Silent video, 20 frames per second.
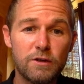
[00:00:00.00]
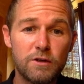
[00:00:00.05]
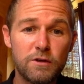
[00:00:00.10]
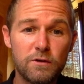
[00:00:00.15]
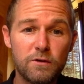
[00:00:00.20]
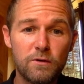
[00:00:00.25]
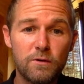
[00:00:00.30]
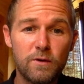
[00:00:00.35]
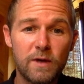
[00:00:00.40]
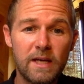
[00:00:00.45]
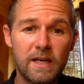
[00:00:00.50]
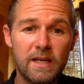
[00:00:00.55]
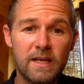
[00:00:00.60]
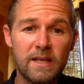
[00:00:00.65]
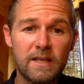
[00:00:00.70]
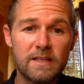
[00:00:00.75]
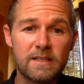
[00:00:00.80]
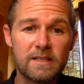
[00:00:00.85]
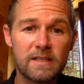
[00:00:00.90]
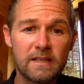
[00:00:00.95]
to
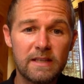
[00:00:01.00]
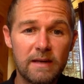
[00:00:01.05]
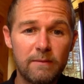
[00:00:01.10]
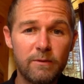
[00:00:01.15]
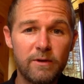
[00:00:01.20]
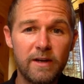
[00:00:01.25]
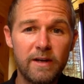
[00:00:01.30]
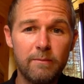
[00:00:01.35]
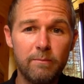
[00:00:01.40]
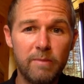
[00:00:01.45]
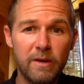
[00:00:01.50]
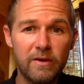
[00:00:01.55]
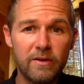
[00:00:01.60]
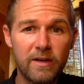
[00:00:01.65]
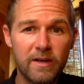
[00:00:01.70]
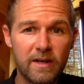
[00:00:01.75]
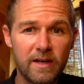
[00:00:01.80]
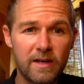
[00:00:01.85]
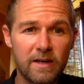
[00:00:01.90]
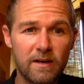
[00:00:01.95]
a celebrity
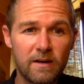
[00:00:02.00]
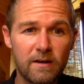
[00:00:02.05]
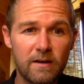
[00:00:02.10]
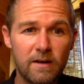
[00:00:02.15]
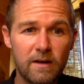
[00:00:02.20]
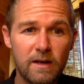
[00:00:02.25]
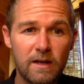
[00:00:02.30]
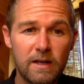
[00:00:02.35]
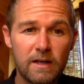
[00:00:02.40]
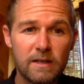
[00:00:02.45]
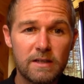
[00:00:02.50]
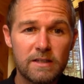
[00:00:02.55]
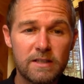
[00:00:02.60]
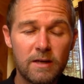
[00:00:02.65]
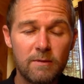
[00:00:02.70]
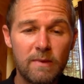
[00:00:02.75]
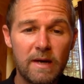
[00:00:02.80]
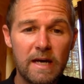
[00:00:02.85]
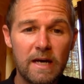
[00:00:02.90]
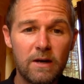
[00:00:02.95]
billionaire
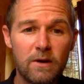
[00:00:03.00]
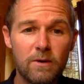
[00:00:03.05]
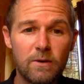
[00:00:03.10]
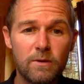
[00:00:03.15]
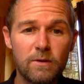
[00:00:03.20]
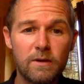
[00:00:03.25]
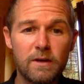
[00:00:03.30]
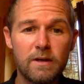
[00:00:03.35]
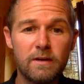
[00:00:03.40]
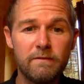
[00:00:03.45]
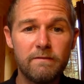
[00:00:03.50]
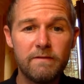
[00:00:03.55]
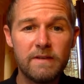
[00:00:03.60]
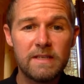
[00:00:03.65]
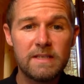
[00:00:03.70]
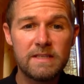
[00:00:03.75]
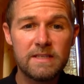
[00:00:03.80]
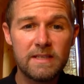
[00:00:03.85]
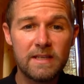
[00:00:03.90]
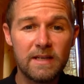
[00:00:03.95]
somehow
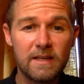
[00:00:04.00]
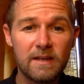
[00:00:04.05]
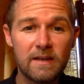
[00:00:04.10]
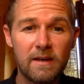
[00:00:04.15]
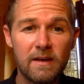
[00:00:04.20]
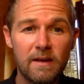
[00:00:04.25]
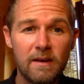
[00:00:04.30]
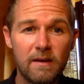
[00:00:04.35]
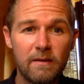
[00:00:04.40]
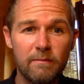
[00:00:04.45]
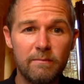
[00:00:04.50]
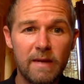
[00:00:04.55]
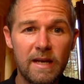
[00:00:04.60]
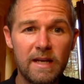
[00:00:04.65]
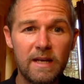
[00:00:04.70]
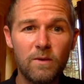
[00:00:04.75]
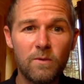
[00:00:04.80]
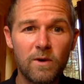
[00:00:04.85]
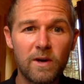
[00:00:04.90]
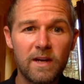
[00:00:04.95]
convincing
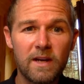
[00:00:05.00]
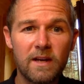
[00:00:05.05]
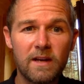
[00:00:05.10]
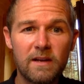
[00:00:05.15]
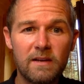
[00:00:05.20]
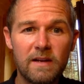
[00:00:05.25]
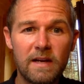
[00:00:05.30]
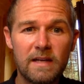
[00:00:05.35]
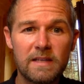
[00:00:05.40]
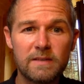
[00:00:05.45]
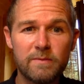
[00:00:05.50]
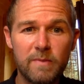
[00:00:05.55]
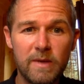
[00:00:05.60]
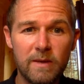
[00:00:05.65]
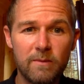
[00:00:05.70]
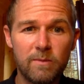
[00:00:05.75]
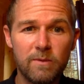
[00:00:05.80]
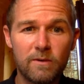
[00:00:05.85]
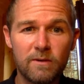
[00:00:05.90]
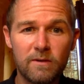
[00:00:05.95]
many working class
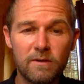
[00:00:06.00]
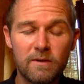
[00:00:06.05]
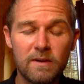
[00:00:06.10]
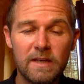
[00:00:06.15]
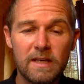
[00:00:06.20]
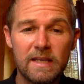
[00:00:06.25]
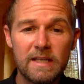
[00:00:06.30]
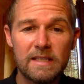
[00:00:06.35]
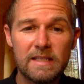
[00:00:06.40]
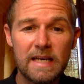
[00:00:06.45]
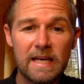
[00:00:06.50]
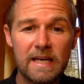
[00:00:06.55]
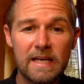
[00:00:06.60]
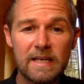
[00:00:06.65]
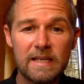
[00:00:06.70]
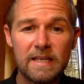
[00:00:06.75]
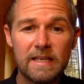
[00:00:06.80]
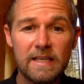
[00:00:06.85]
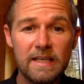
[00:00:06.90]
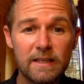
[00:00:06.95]
people
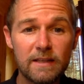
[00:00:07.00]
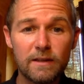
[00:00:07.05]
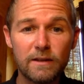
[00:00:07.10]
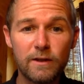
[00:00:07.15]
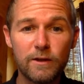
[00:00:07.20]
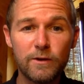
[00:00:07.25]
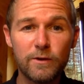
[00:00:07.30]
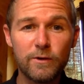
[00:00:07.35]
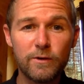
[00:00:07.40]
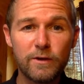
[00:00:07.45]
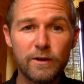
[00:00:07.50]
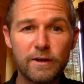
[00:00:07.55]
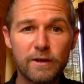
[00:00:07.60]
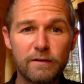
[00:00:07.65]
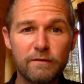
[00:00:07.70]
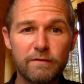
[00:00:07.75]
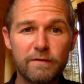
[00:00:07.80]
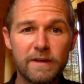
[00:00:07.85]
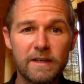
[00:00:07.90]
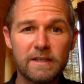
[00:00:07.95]
that he alone
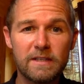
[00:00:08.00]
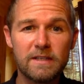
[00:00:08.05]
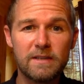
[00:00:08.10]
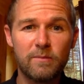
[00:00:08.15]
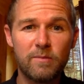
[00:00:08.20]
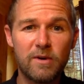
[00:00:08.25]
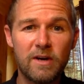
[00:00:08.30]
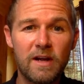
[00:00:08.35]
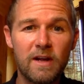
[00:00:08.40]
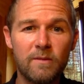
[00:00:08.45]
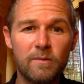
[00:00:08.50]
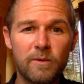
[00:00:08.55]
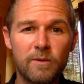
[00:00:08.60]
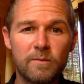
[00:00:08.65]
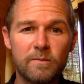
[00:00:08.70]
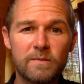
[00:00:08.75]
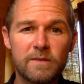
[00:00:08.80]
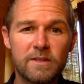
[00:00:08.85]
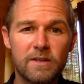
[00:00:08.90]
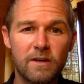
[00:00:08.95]
could fix the
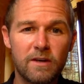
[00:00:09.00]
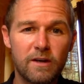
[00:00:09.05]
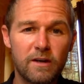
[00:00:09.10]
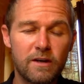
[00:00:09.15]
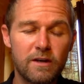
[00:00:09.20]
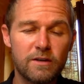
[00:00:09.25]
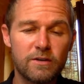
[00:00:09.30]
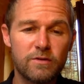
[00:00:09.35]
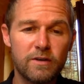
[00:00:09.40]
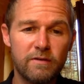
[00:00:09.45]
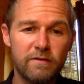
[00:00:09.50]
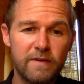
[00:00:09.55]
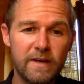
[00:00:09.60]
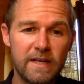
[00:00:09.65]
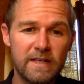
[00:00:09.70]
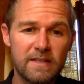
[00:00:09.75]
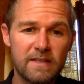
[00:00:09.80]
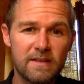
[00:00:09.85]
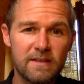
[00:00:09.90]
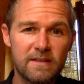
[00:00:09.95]
problems our country
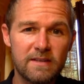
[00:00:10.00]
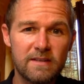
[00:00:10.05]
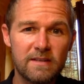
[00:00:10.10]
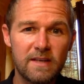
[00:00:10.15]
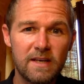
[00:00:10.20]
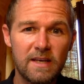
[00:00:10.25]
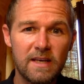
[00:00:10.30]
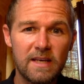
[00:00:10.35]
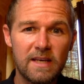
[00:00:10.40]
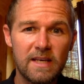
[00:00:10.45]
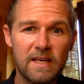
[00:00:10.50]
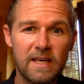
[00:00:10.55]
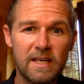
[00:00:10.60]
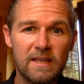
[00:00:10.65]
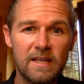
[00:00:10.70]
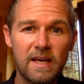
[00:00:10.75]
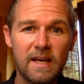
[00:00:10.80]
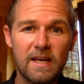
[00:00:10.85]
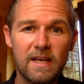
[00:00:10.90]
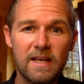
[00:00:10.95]
faces
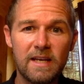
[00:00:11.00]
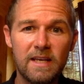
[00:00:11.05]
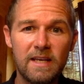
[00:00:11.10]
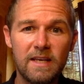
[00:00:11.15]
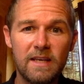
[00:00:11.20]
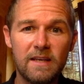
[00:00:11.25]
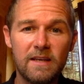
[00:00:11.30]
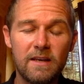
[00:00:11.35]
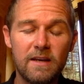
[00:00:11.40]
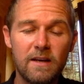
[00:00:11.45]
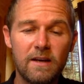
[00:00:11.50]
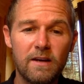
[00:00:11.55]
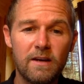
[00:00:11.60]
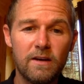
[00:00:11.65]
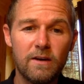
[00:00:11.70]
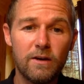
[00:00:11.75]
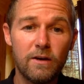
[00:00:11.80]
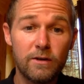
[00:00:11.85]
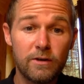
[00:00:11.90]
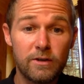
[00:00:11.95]
and that he
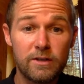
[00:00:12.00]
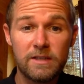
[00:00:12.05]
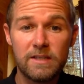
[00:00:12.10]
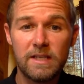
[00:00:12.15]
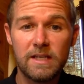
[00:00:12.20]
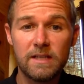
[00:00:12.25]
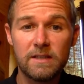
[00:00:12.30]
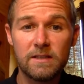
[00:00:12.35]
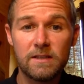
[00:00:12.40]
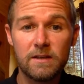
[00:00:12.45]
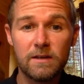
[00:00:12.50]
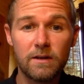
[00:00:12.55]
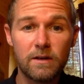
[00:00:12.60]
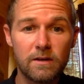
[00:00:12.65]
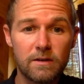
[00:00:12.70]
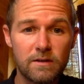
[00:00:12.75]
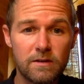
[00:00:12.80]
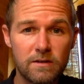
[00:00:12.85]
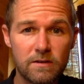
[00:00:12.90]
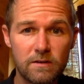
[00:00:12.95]
understands their
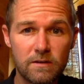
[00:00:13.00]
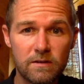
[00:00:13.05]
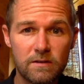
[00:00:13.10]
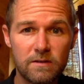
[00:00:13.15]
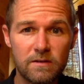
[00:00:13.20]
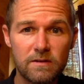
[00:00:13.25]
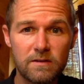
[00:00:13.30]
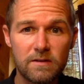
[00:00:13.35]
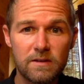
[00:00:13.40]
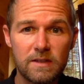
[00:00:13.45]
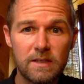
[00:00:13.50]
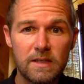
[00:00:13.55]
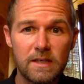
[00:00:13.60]
concerns.